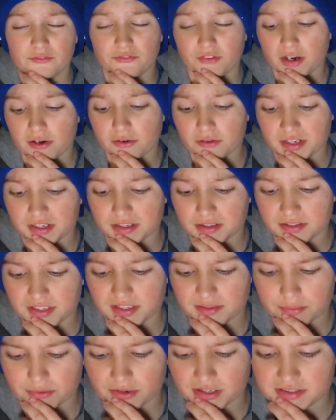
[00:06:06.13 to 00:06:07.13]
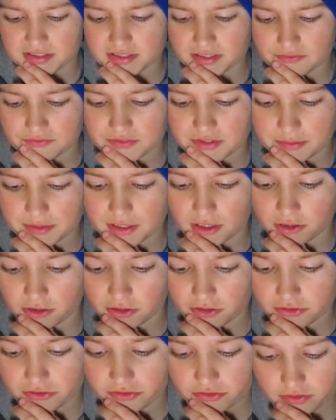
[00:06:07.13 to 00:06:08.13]
Very impressive, to be
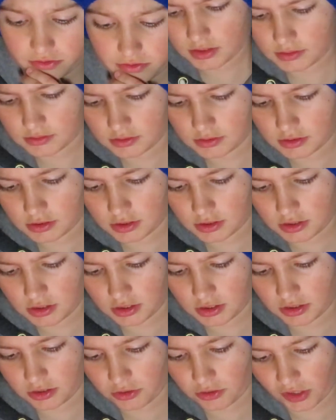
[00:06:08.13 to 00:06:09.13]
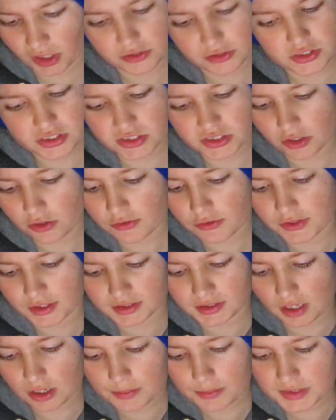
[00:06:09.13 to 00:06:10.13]
honest. Oh, look, I just don't
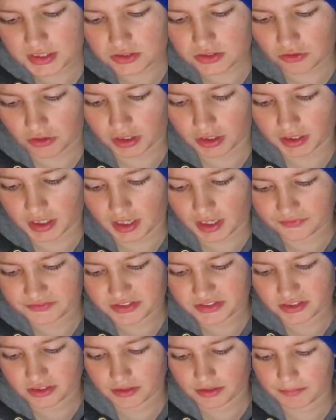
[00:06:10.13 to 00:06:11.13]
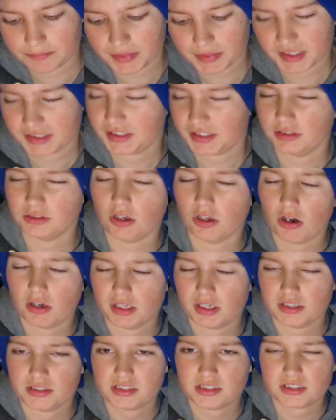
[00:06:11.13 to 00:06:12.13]
think they'll be strong enough to beat the
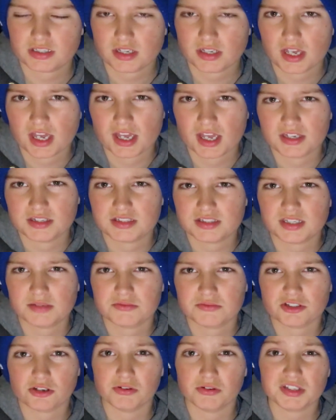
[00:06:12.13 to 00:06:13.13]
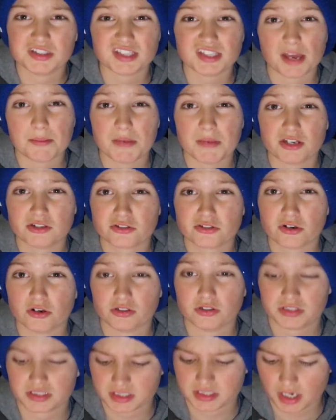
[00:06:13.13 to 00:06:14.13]
Lions, and seems though it is at
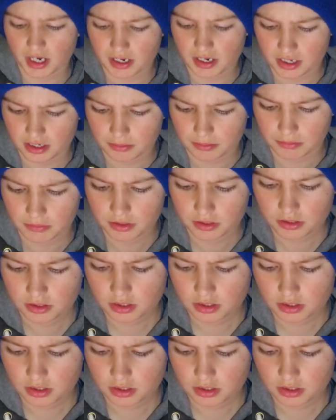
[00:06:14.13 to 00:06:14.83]
Metricon Stadium.